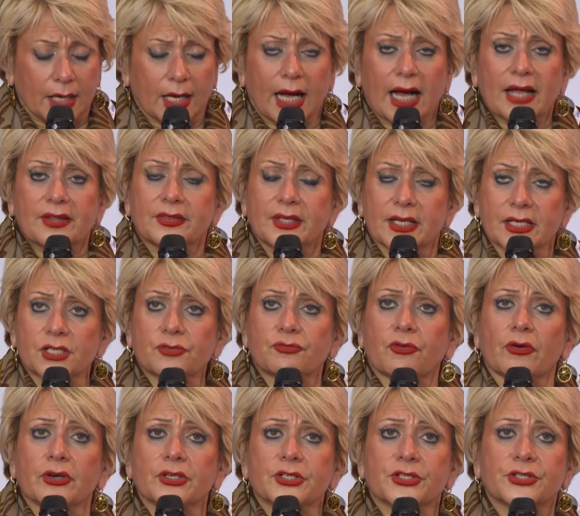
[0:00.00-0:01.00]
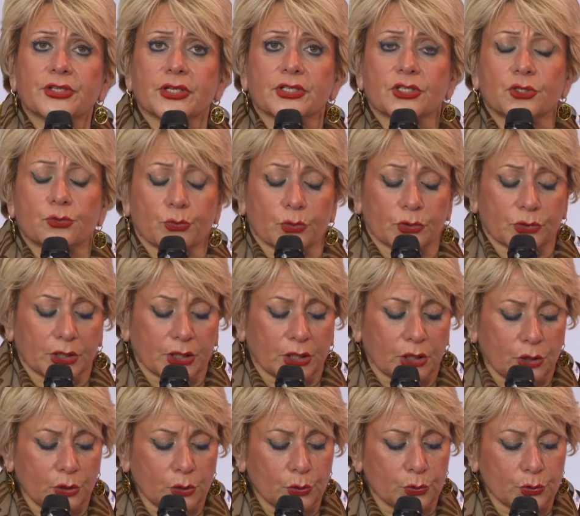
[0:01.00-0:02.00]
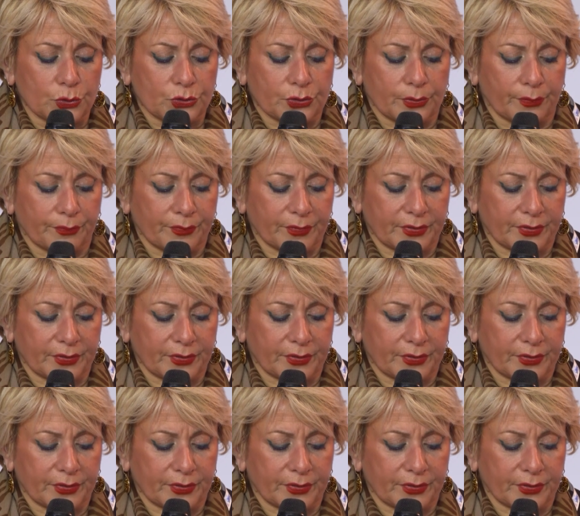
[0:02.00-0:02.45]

And this, for instance, would include